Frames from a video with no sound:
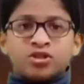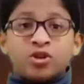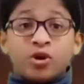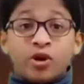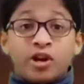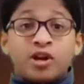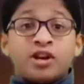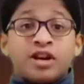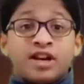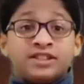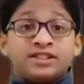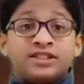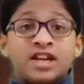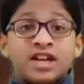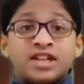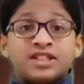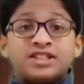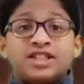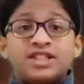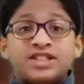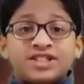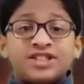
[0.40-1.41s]
So hello guys,
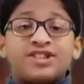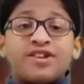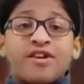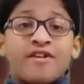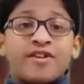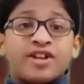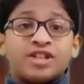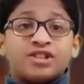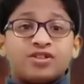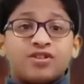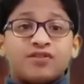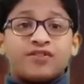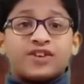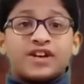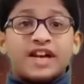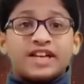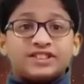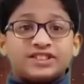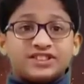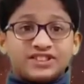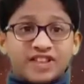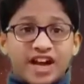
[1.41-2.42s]
this is Jonas of
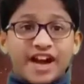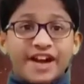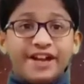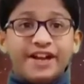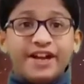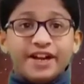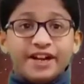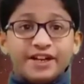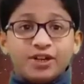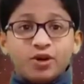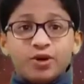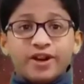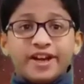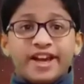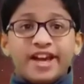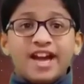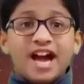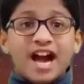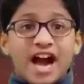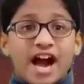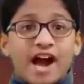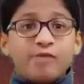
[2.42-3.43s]
class 9.
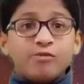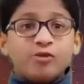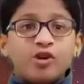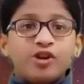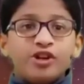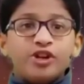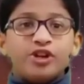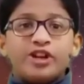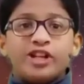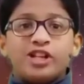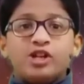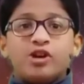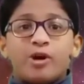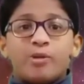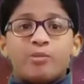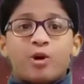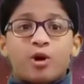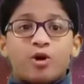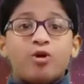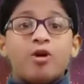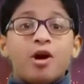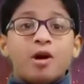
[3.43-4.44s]
Today I am going to tell you
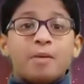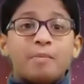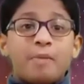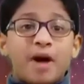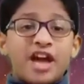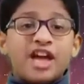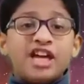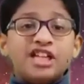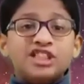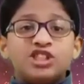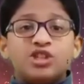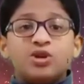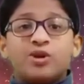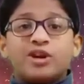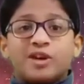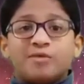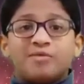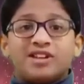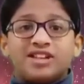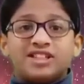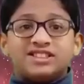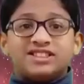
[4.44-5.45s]
about
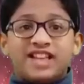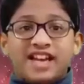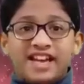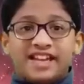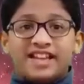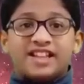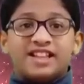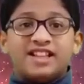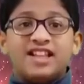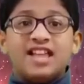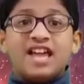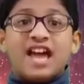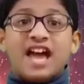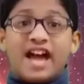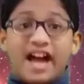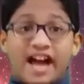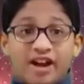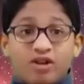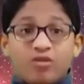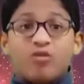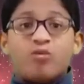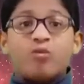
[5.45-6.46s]
biogeochemical cycle
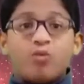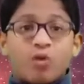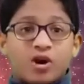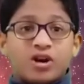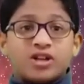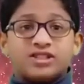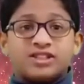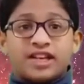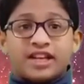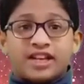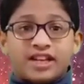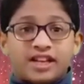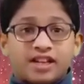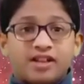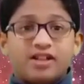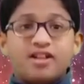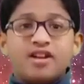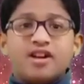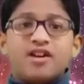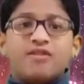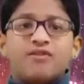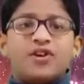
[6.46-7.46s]
and water cycle.